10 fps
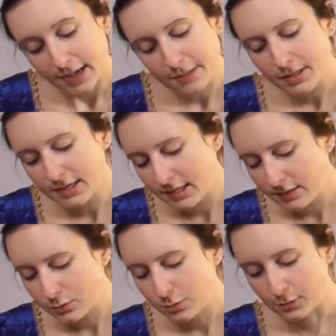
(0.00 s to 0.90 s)
and beg
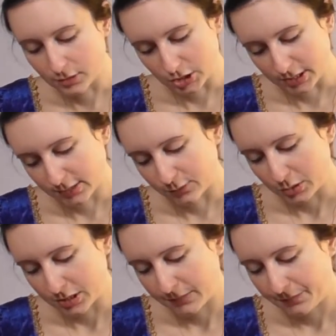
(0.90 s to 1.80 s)
leave to apologise
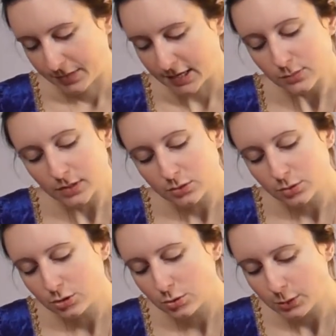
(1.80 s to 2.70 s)
for it, as well as
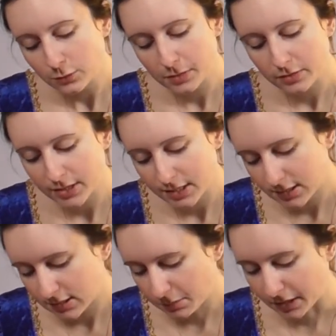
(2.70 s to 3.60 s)
to assure you of my
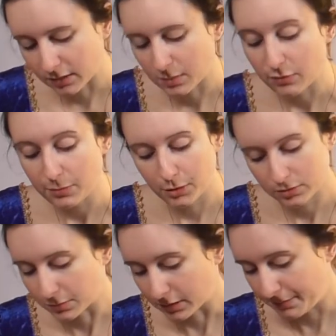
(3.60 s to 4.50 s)
readiness to make them every
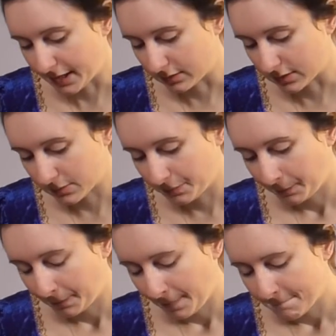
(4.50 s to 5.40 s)
possible amends.
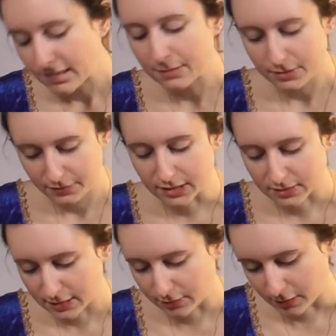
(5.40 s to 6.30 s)
But of
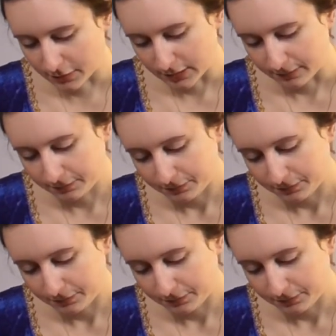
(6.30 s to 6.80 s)
this hereafter.